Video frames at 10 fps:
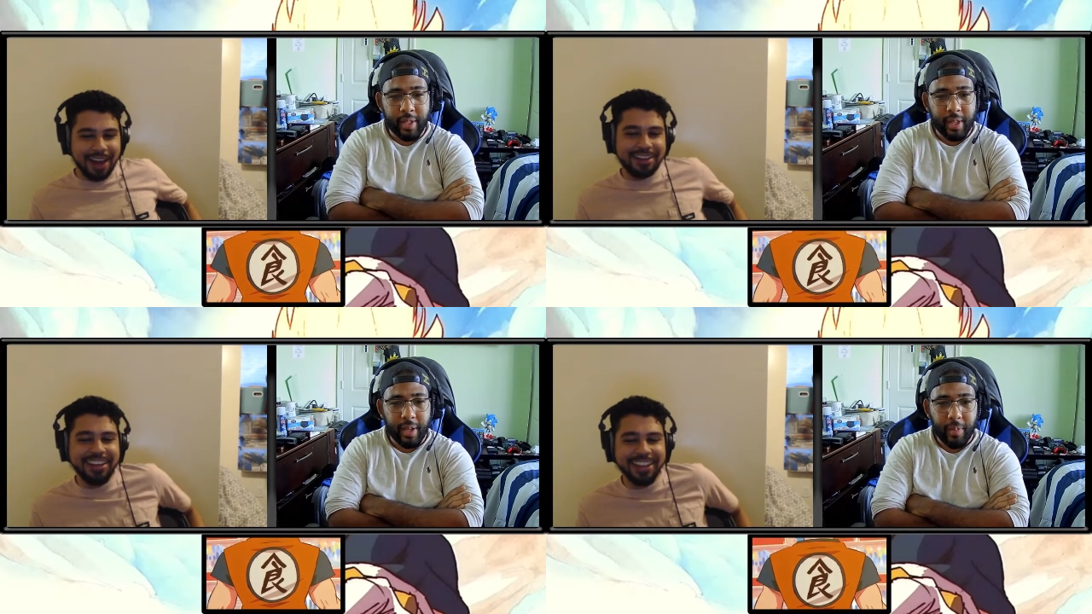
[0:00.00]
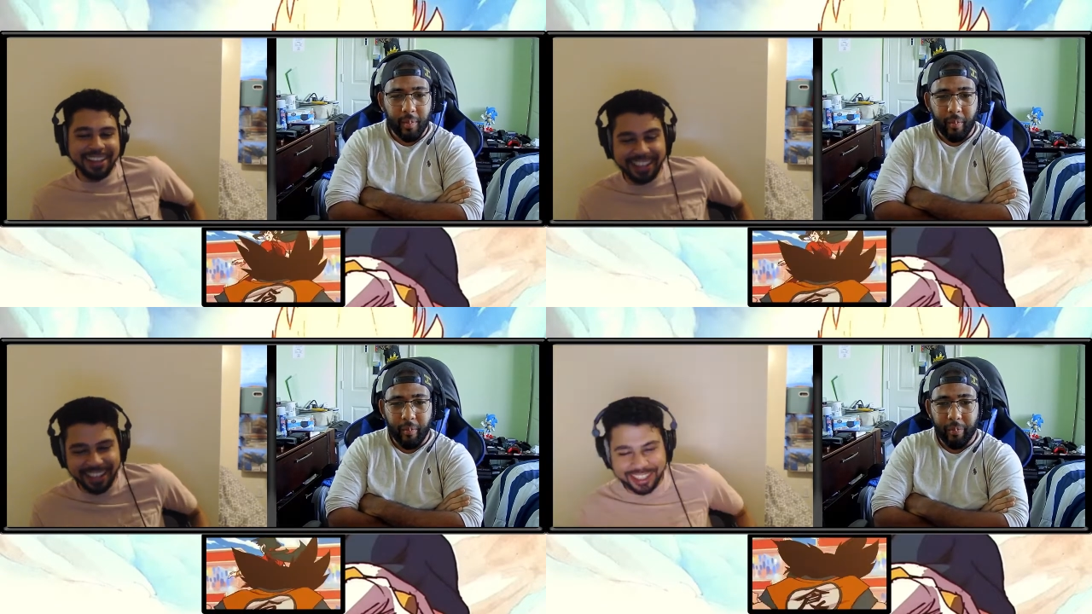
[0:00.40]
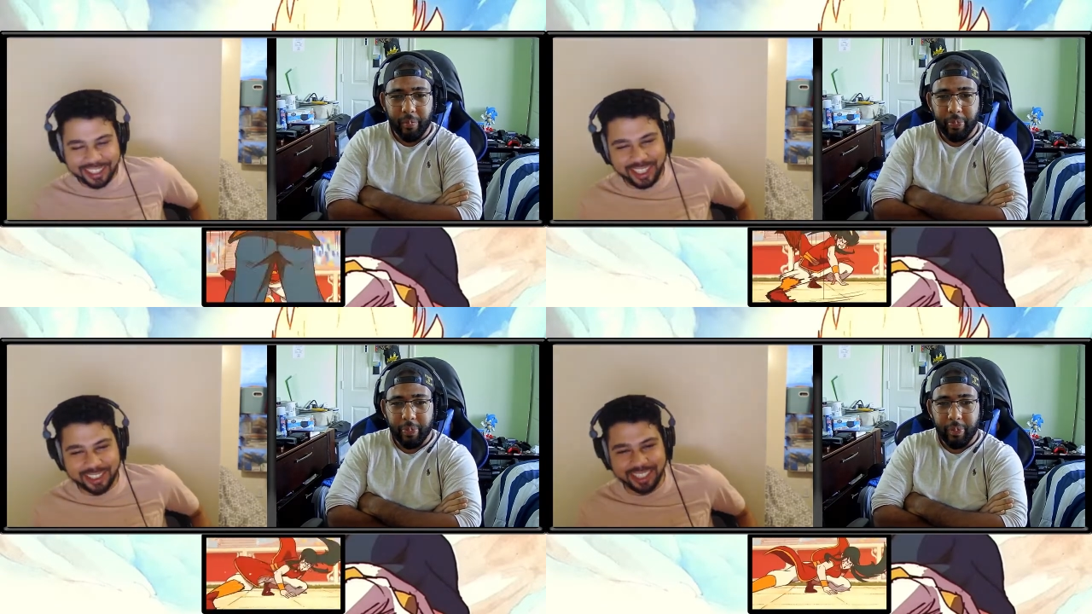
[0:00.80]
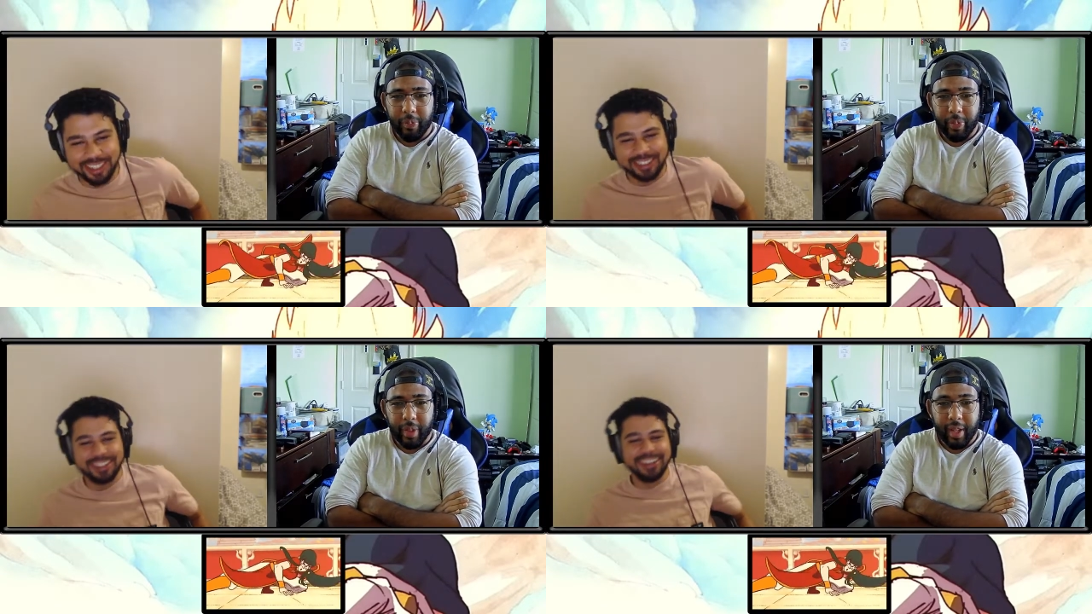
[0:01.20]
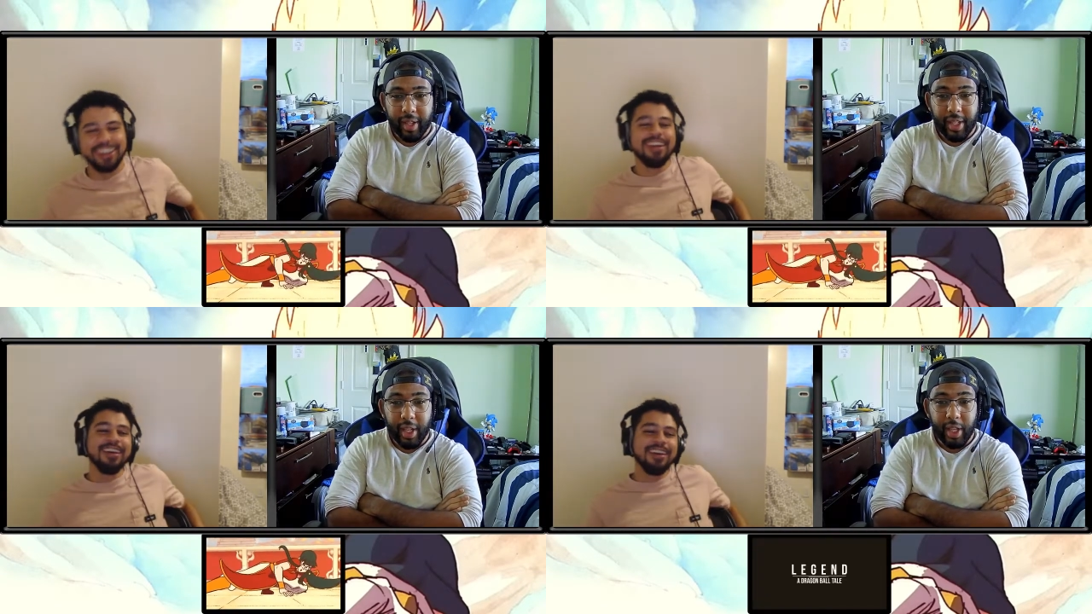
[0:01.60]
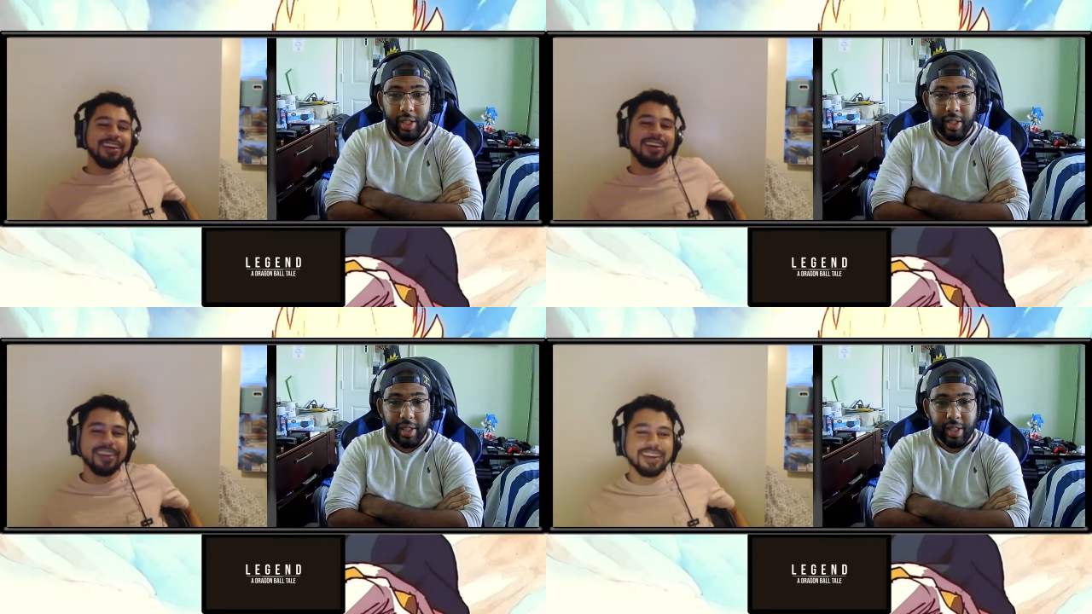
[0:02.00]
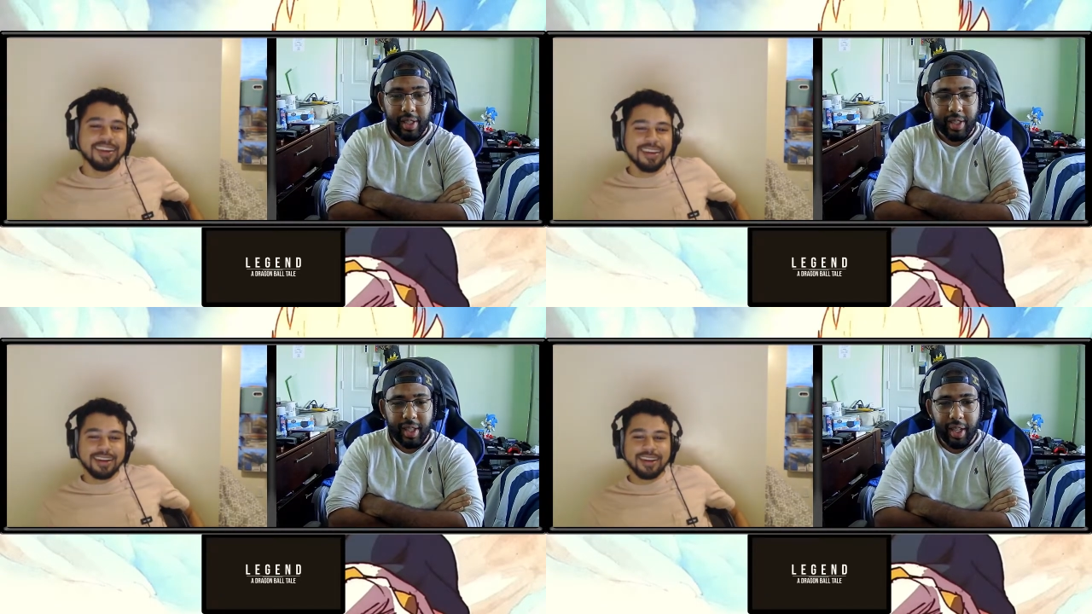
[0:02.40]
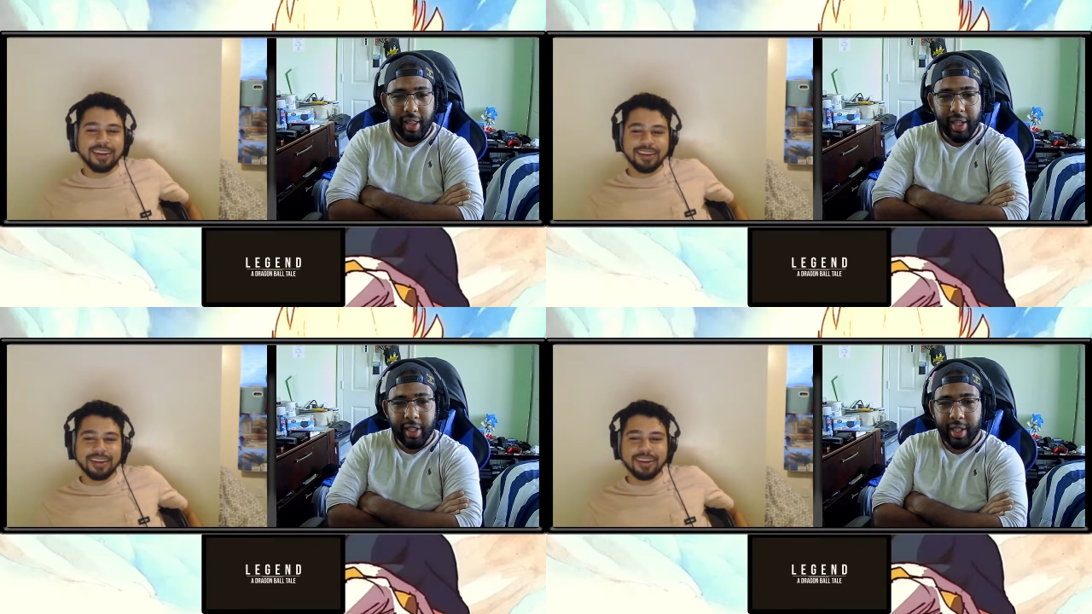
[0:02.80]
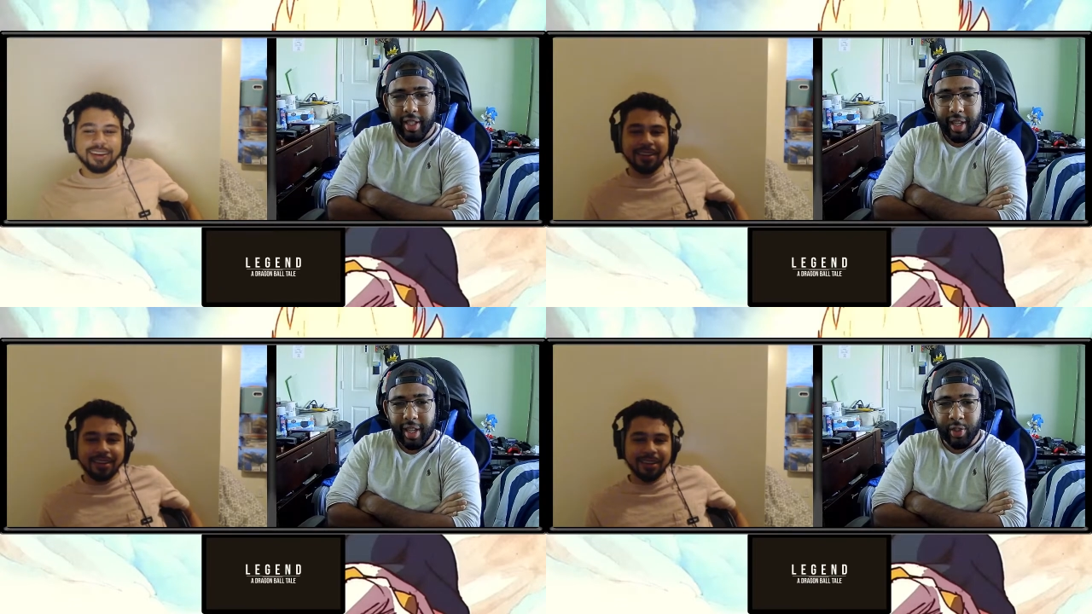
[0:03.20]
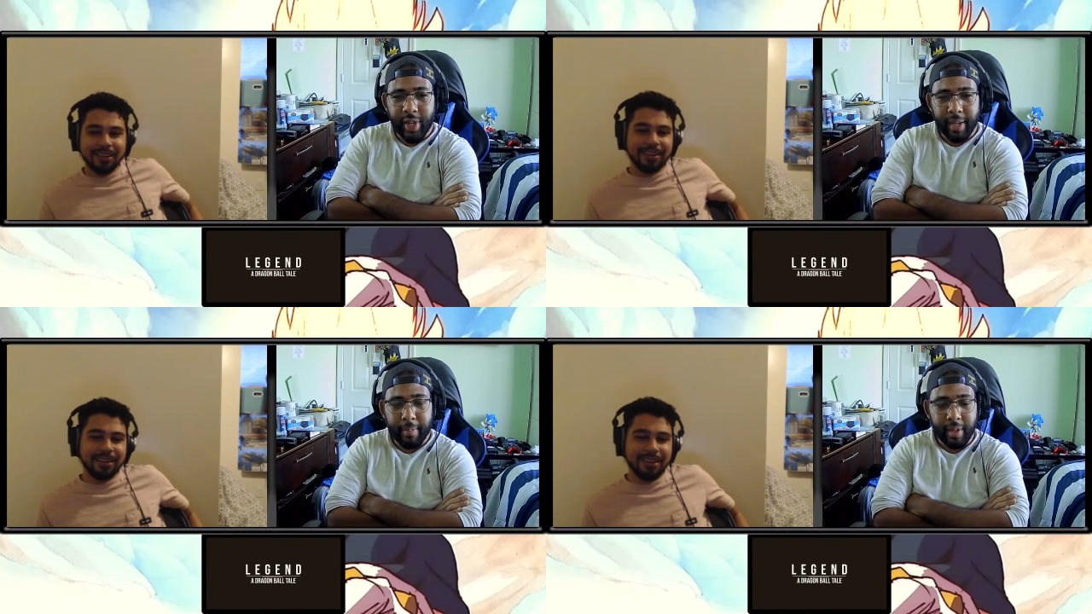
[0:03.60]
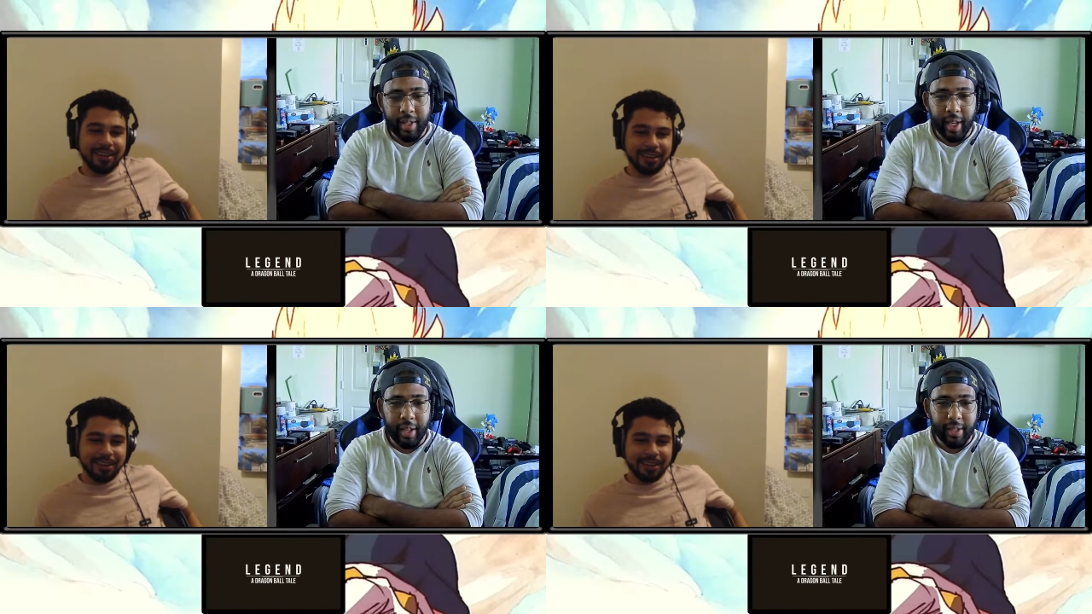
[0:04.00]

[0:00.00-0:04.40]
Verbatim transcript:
Speaker 1: Chi Chi looks. Legend, a Dragon Ball tale.